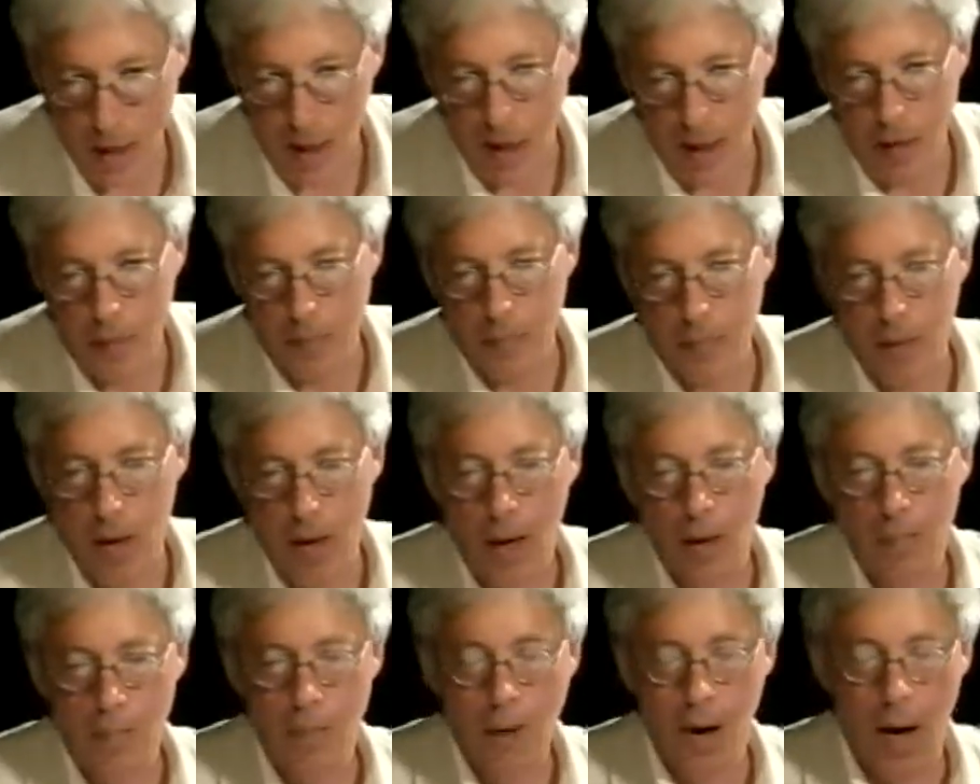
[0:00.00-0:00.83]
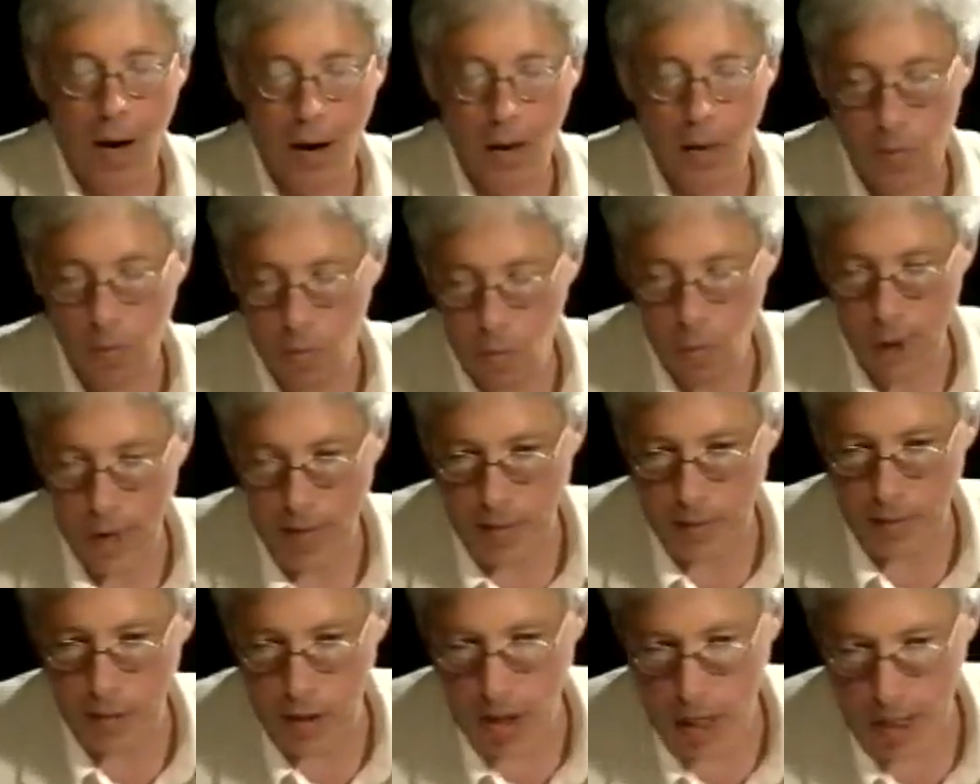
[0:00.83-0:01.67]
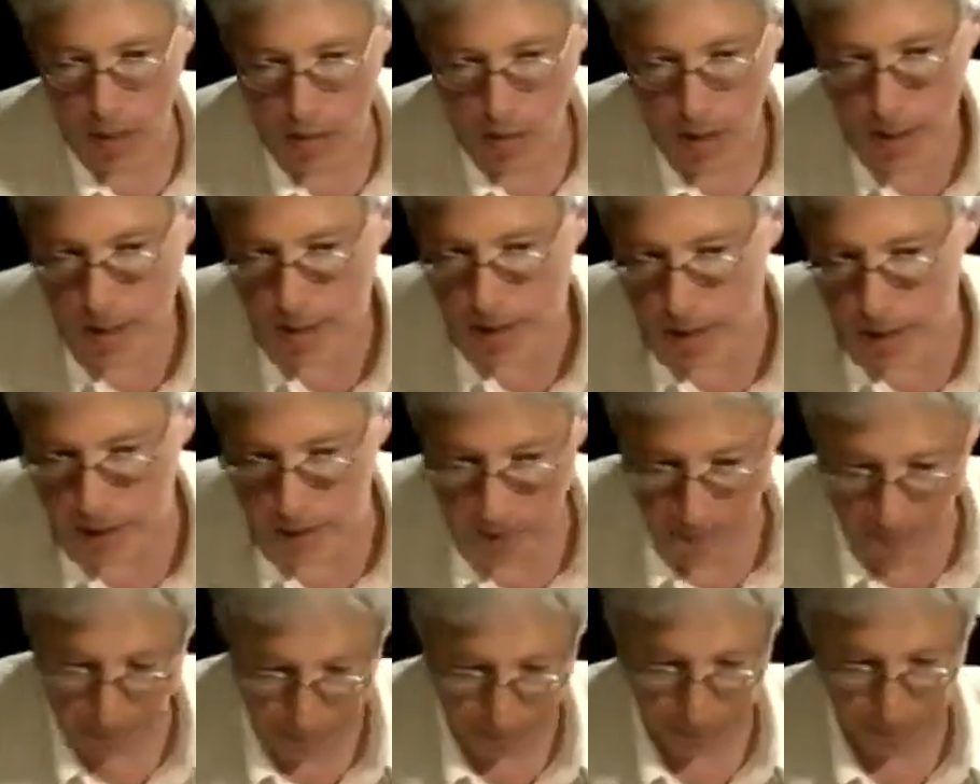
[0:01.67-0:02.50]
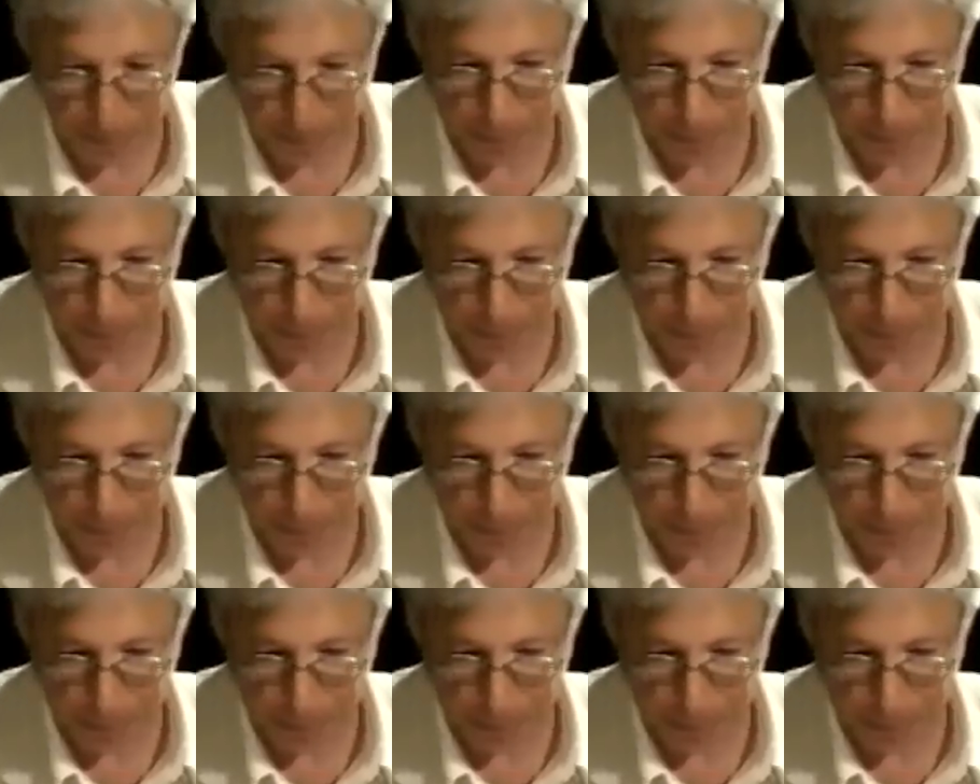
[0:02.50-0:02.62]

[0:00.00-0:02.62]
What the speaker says: are ways of generating